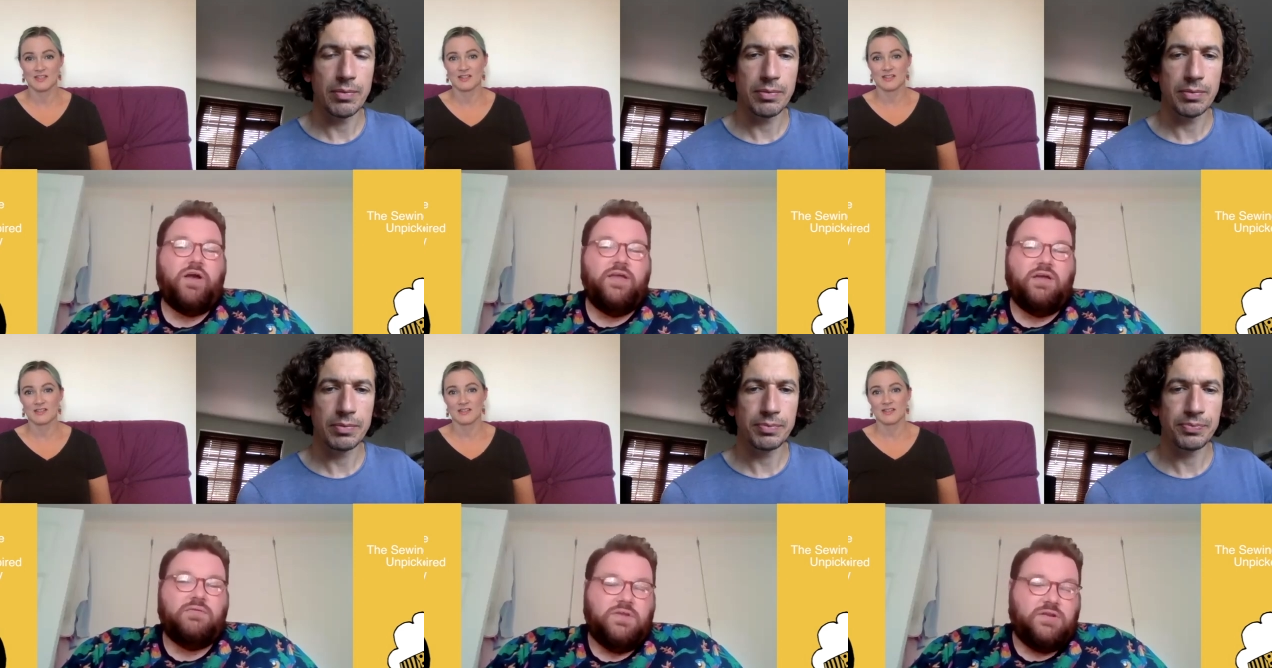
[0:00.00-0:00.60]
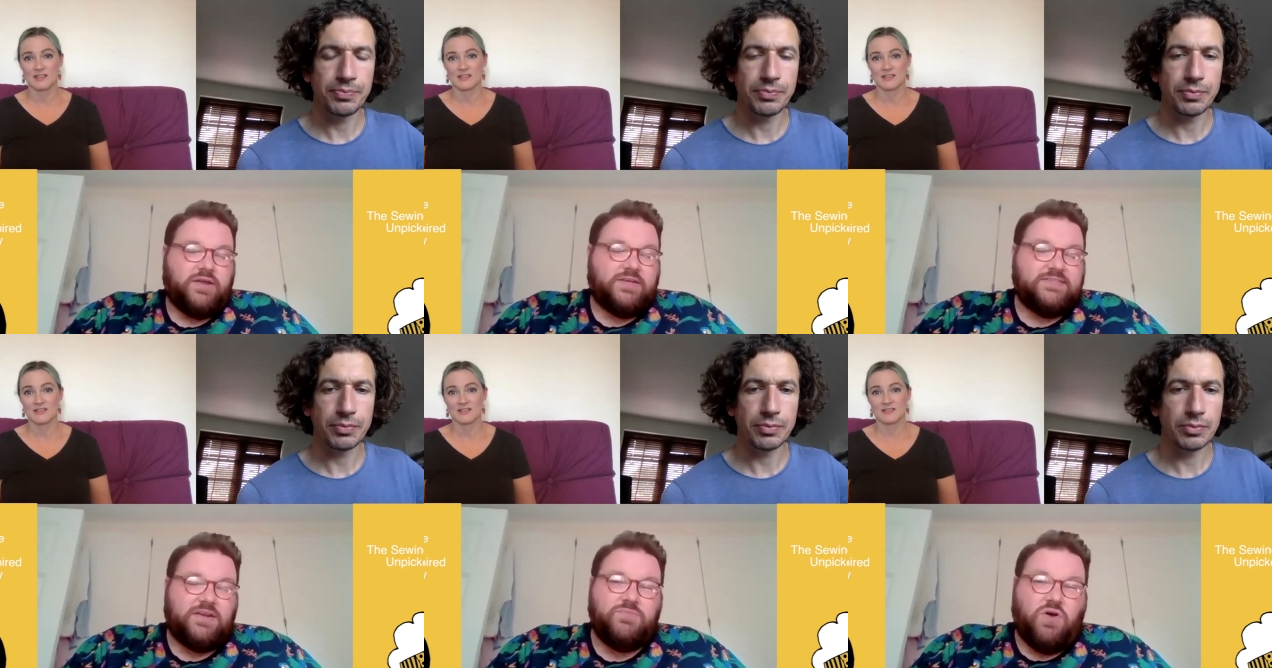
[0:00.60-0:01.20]
Speaker 1: why, um, like I
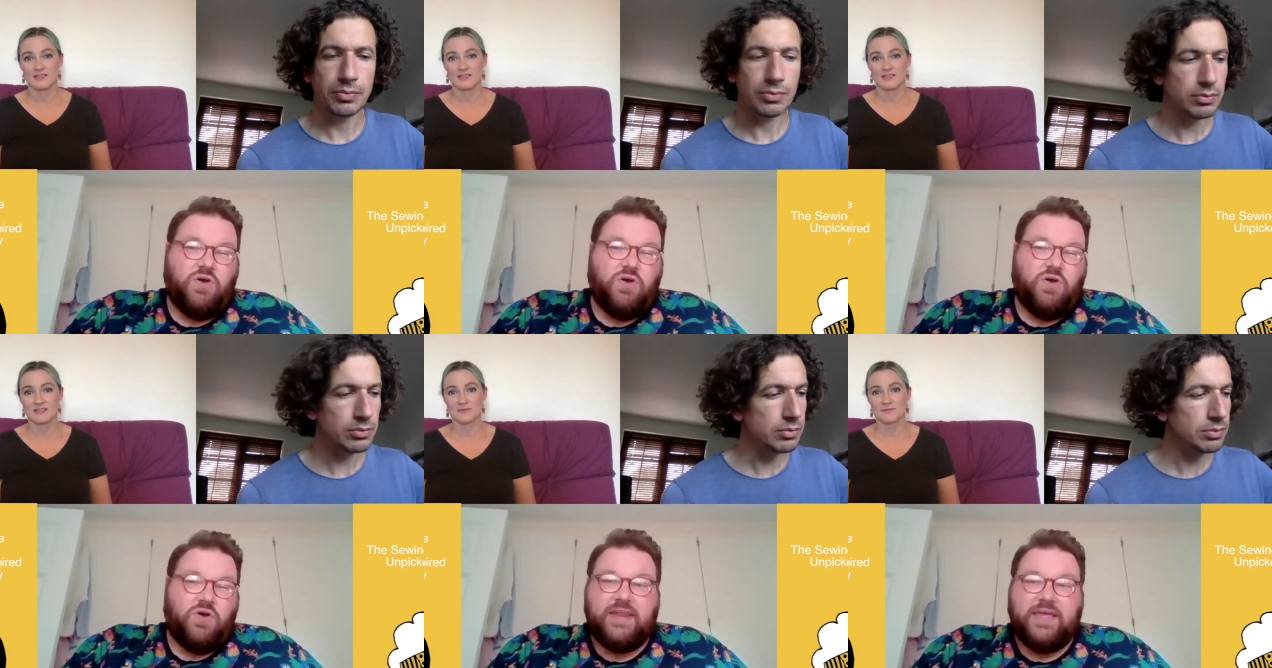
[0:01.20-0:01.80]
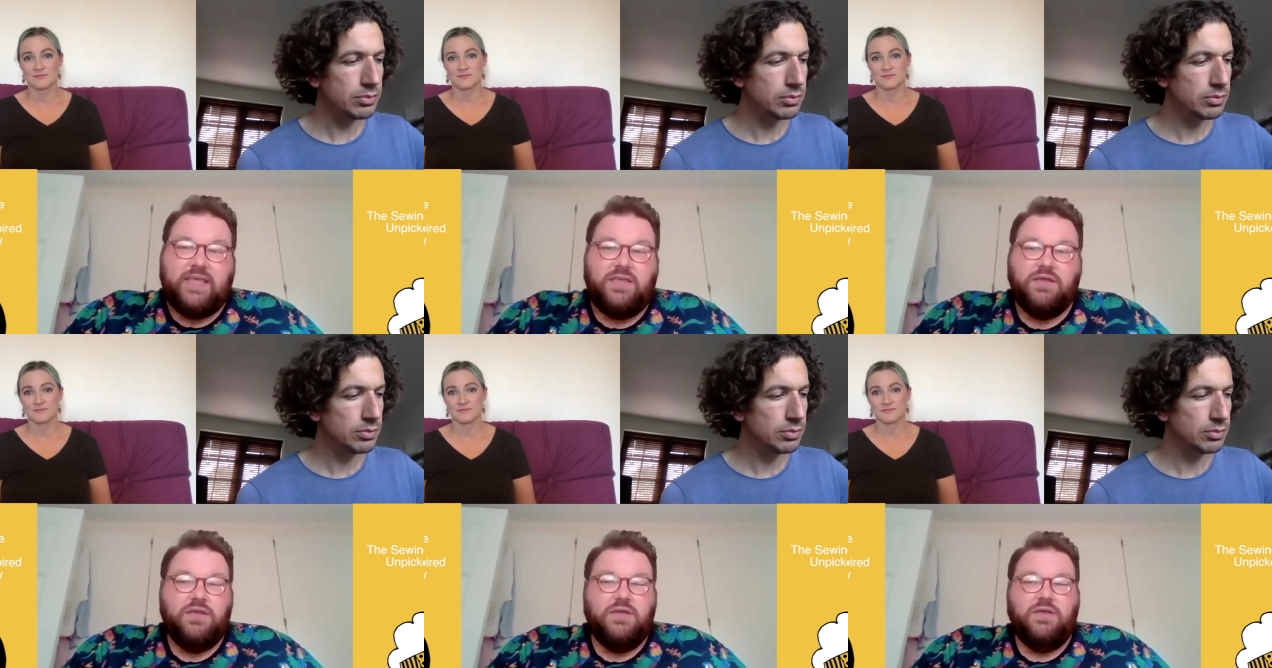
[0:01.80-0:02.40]
said, I'm not overly
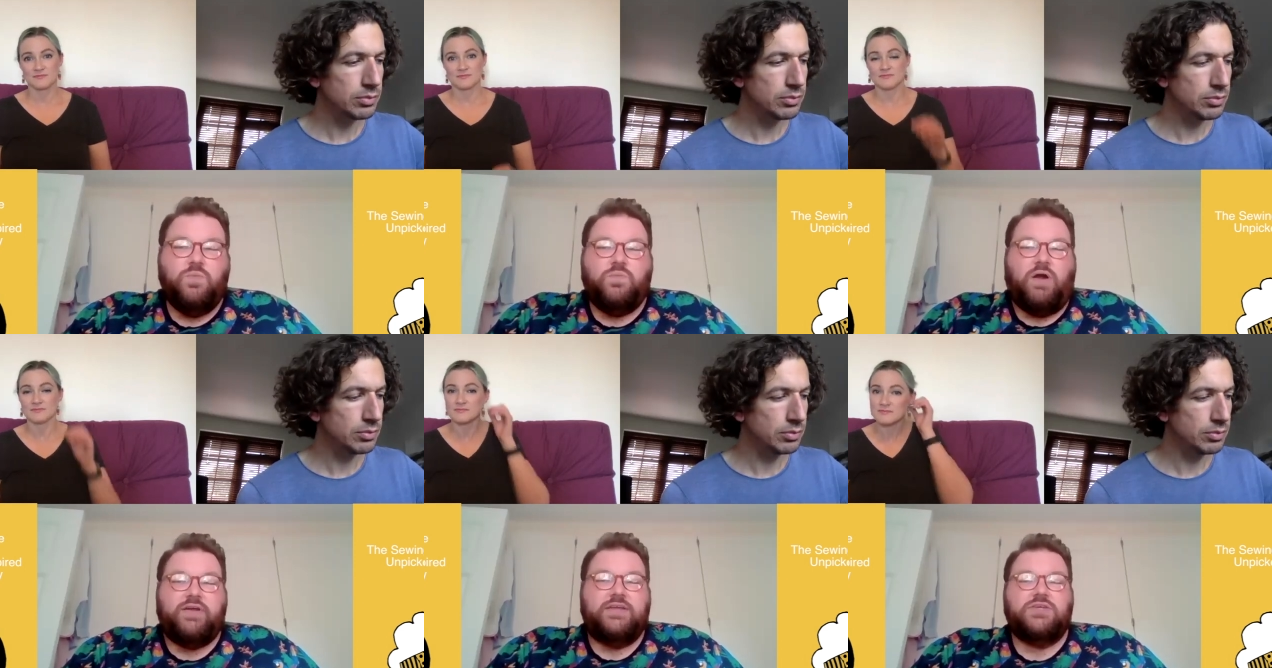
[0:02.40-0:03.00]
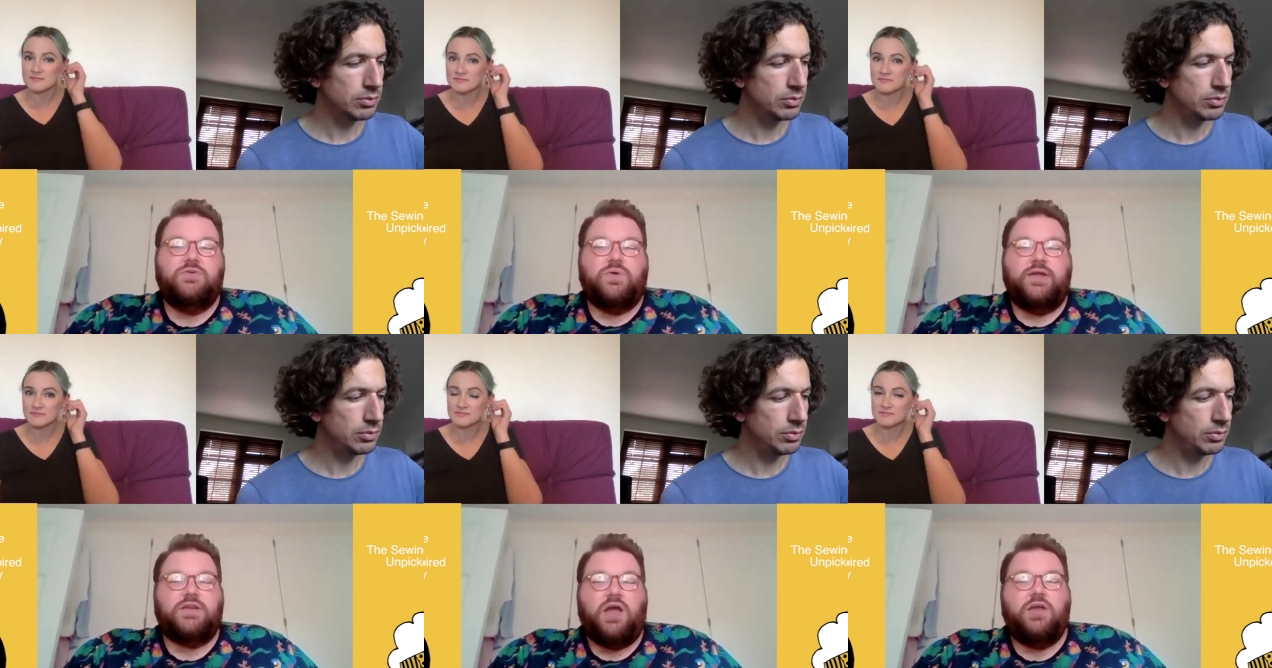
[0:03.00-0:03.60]
worries who
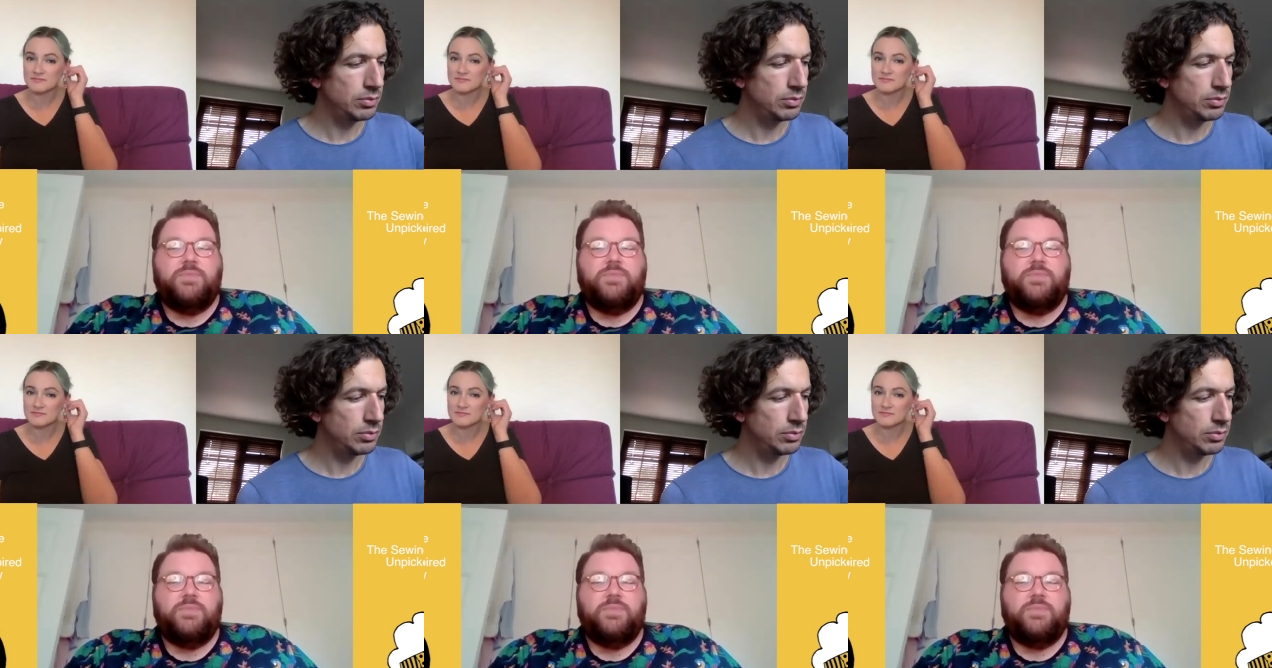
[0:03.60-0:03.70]
went home.